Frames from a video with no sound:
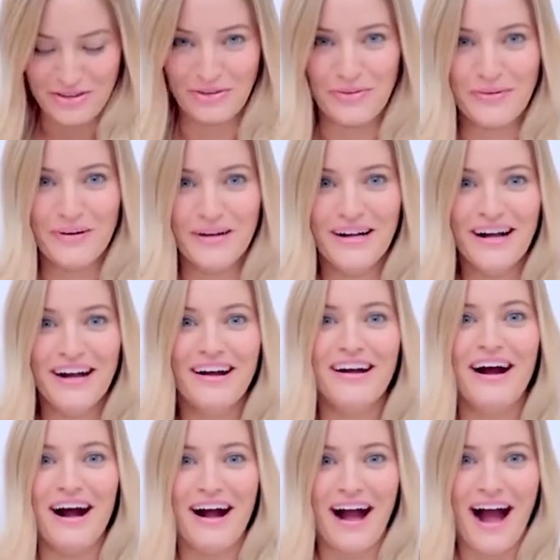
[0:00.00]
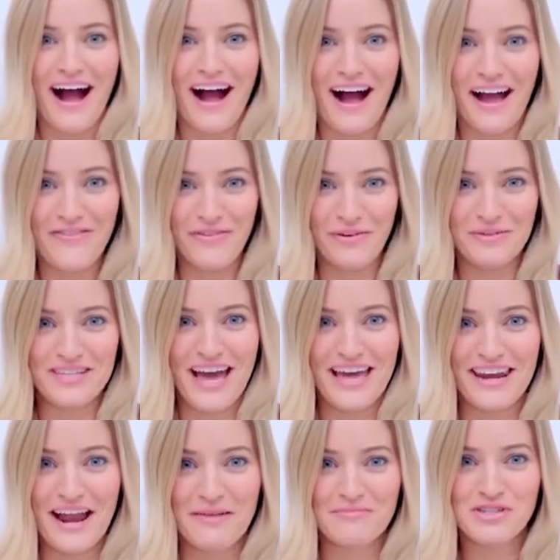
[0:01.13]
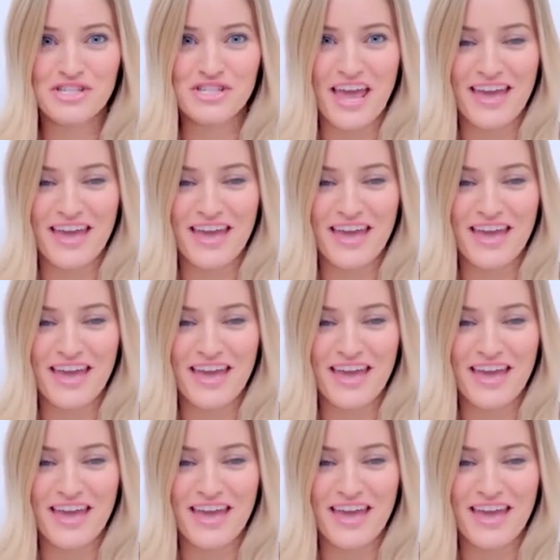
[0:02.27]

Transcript: The new iPhone 10 and I'm